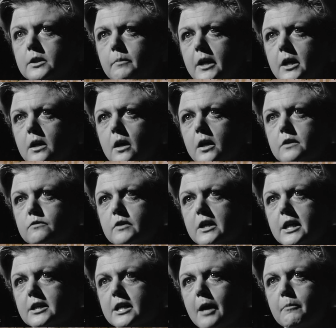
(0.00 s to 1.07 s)
and at the
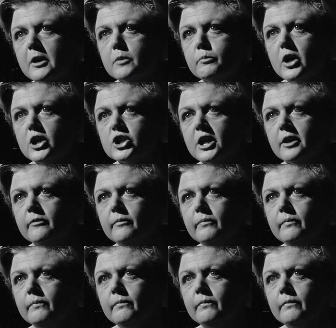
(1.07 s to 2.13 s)
point where the
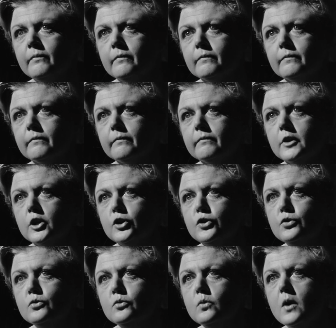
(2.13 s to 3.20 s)
speech is delivered,
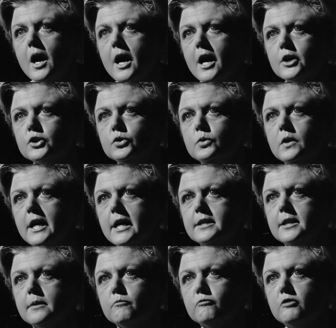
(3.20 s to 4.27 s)
and she
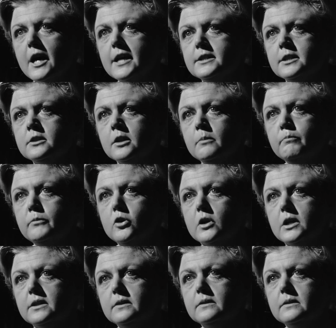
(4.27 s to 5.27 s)
delivers it so well,